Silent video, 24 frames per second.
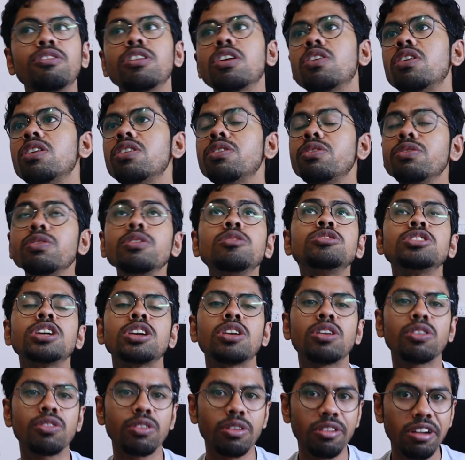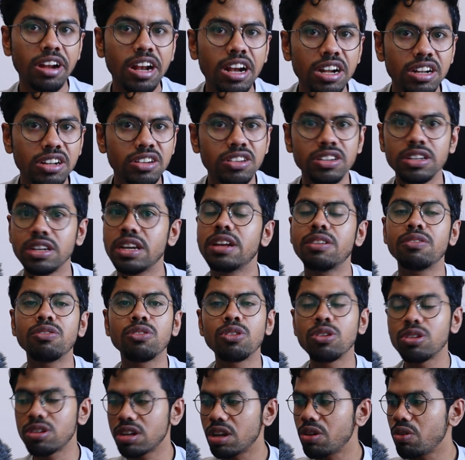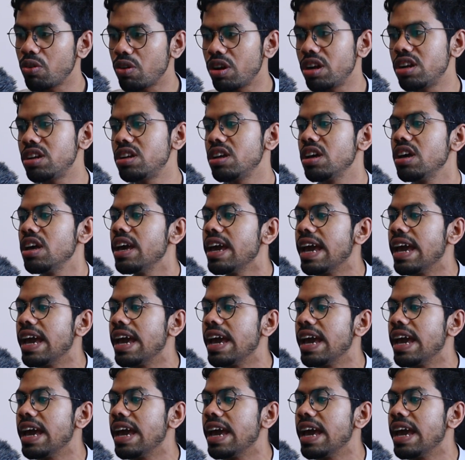for our future of our country and for the world.